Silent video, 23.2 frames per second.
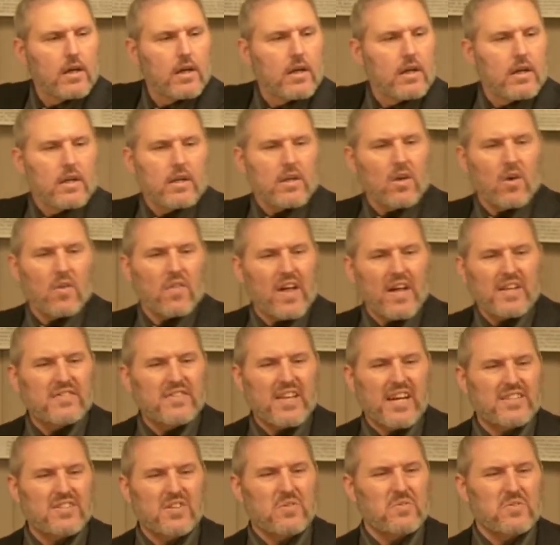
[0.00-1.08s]
Oh, that that
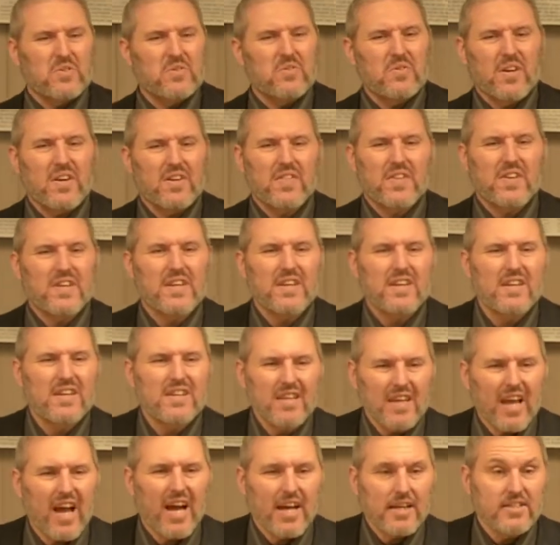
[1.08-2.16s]
don't do nothing.
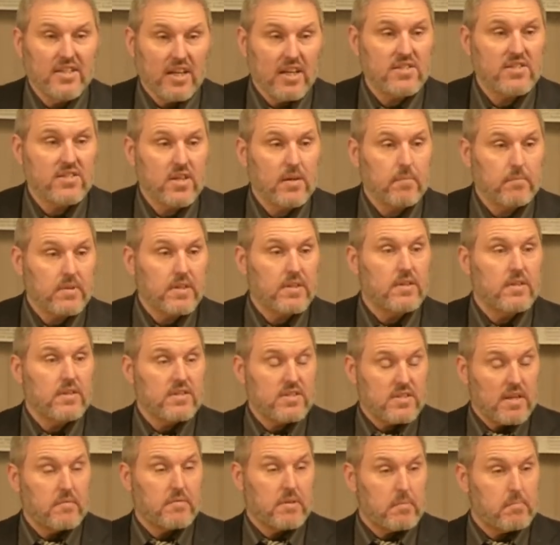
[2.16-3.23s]
Yeah, it does something,
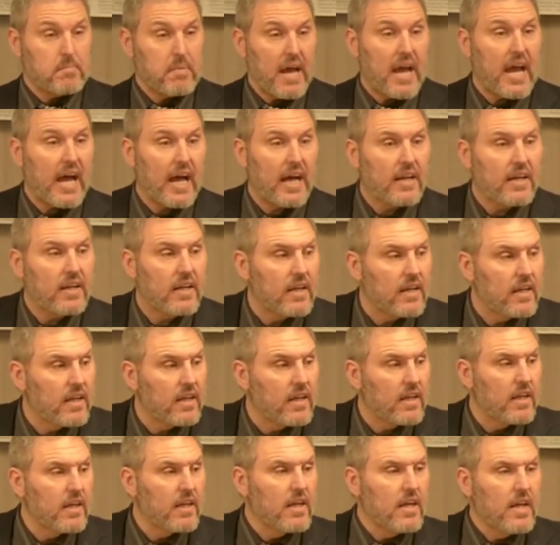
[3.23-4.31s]
something bad.
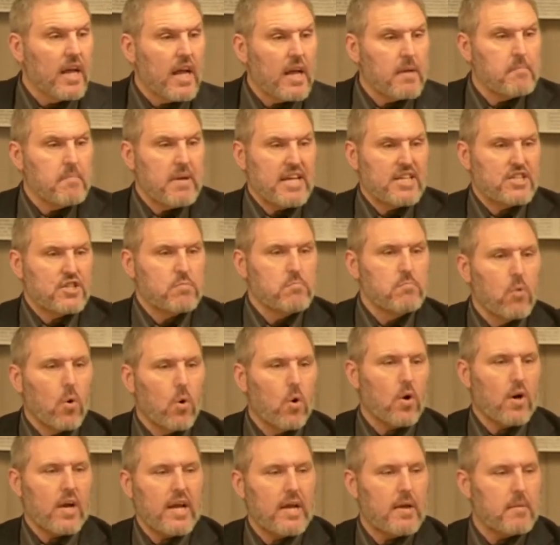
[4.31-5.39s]
It makes more
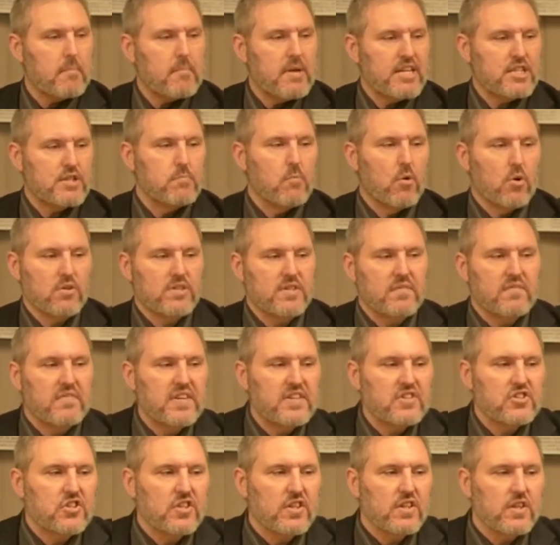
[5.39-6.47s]
it makes more
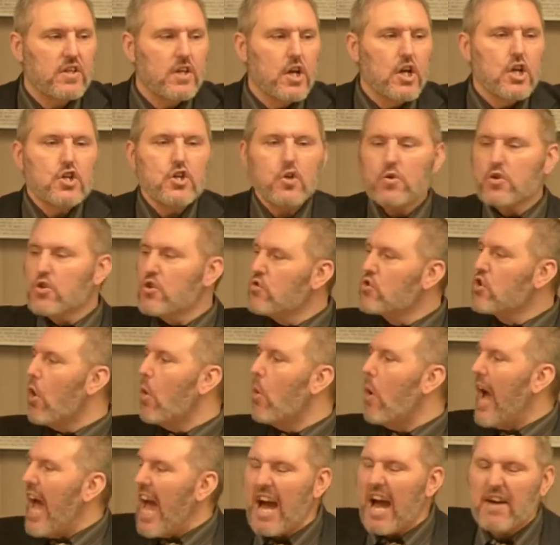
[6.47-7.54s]
division. No, you go
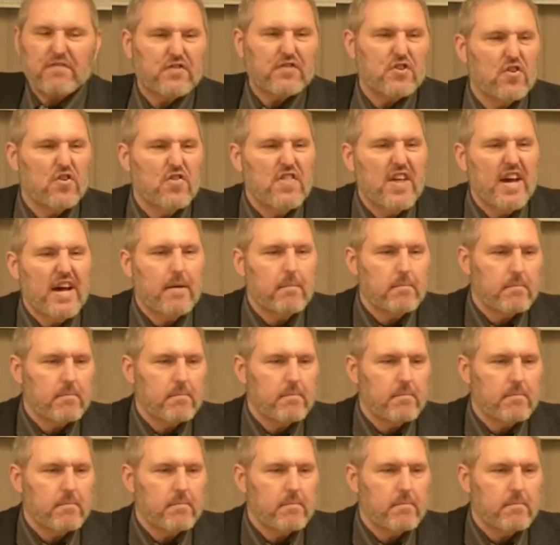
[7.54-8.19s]
after them.